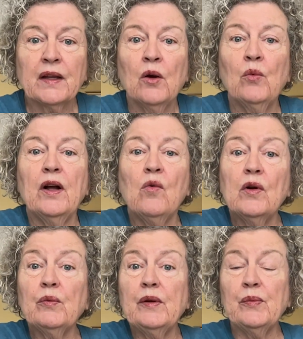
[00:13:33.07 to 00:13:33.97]
Well,
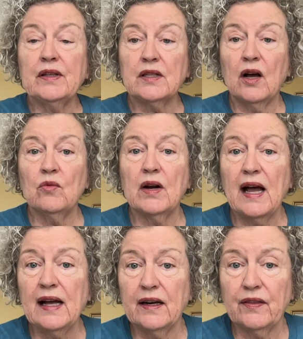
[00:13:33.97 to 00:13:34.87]
when we went to
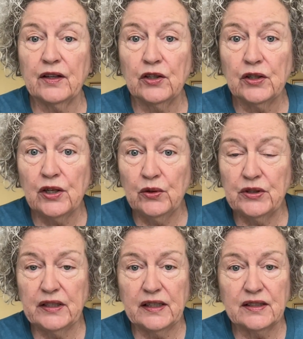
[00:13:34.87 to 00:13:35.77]
Oneida, the good news
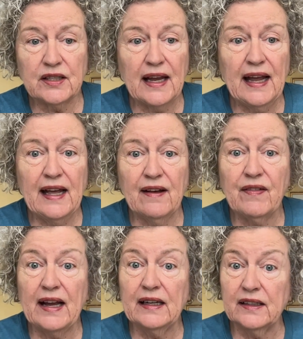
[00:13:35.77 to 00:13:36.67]
is they have
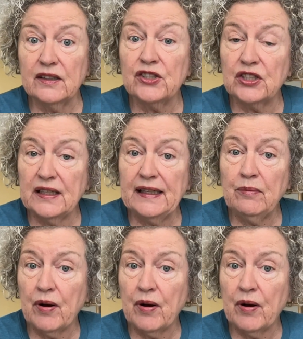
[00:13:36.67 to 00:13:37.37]
a little city